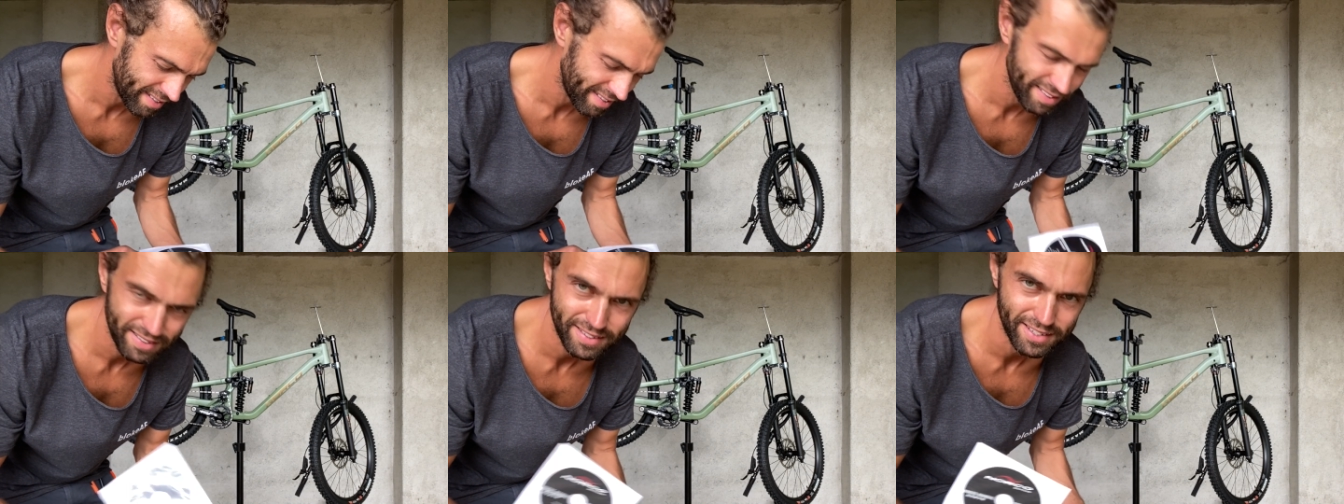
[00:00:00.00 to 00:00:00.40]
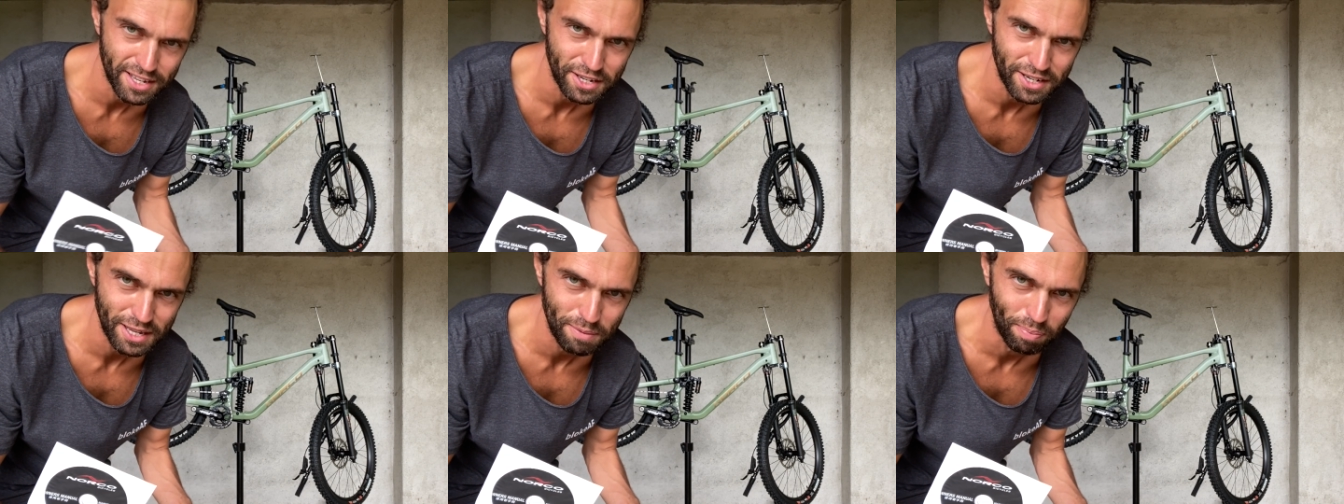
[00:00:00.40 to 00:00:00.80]

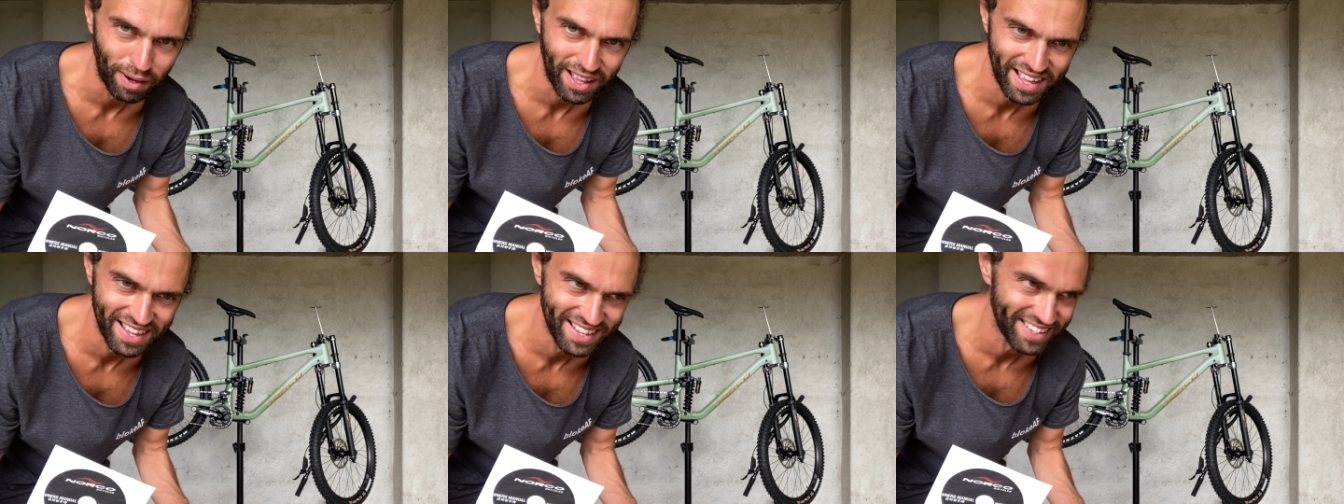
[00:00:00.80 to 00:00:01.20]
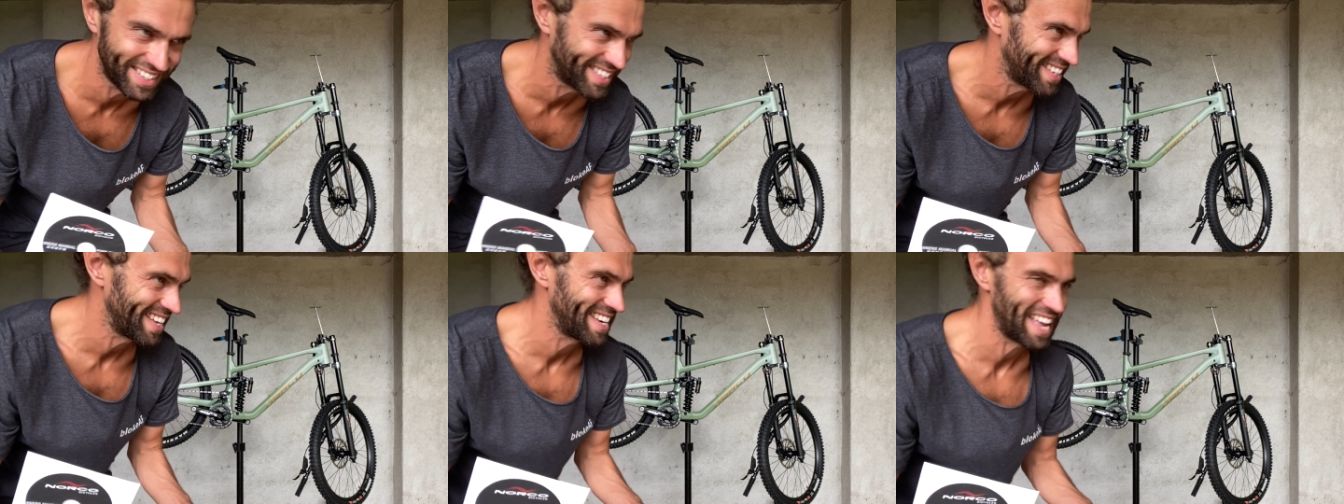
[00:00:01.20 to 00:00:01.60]
CD
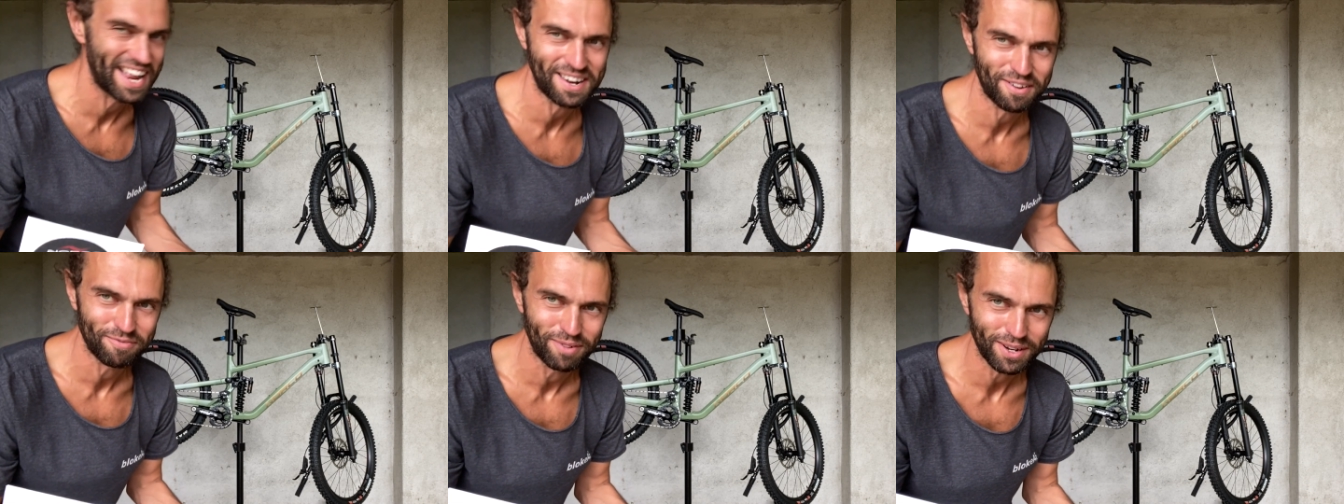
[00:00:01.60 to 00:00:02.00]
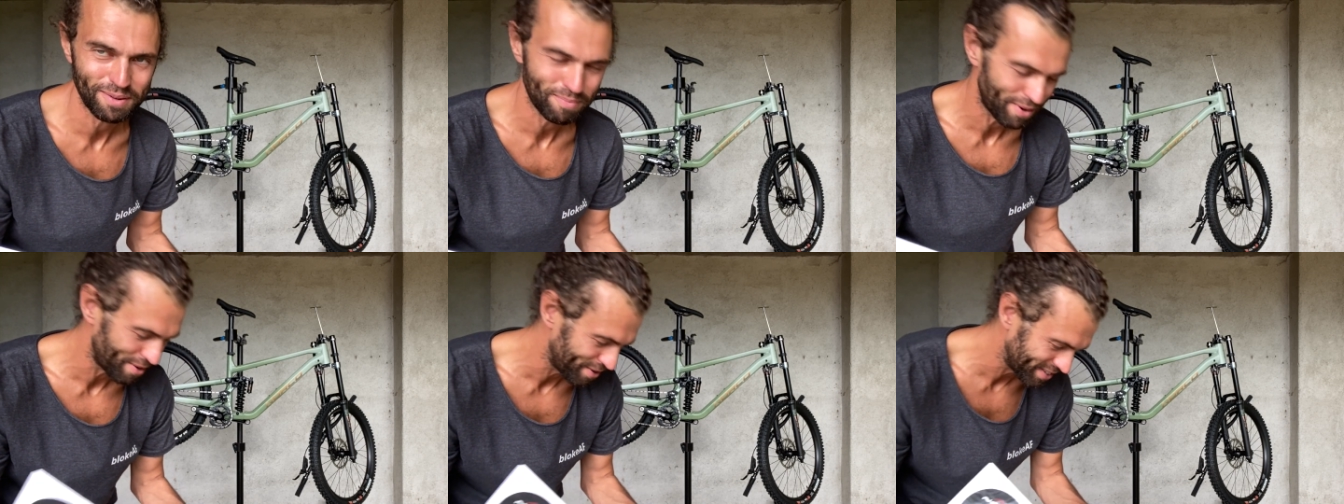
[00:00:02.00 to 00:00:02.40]
players in any of my
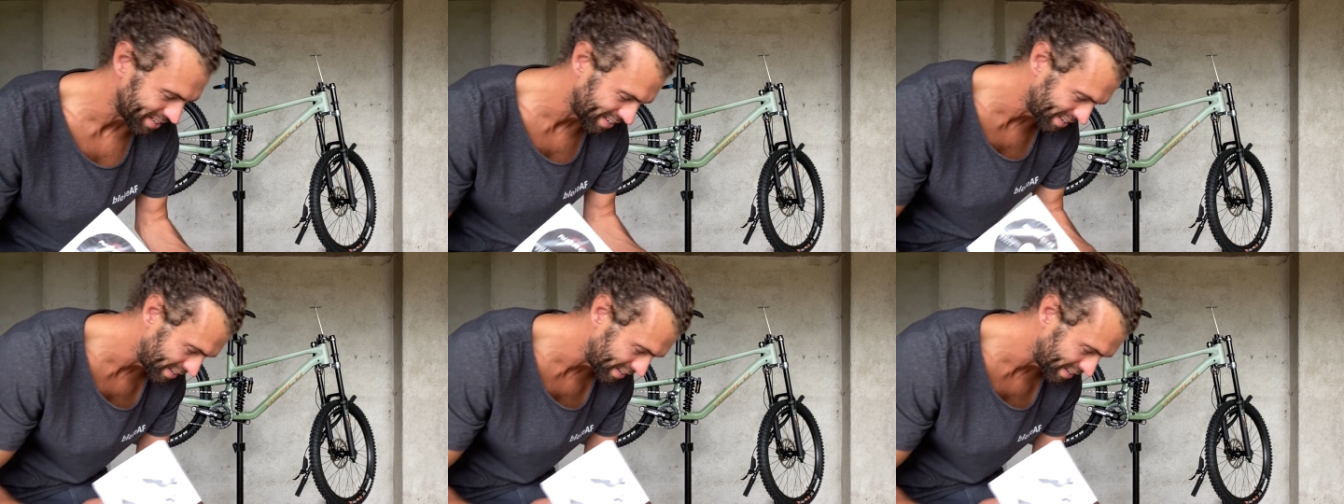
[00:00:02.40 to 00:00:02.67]
computers.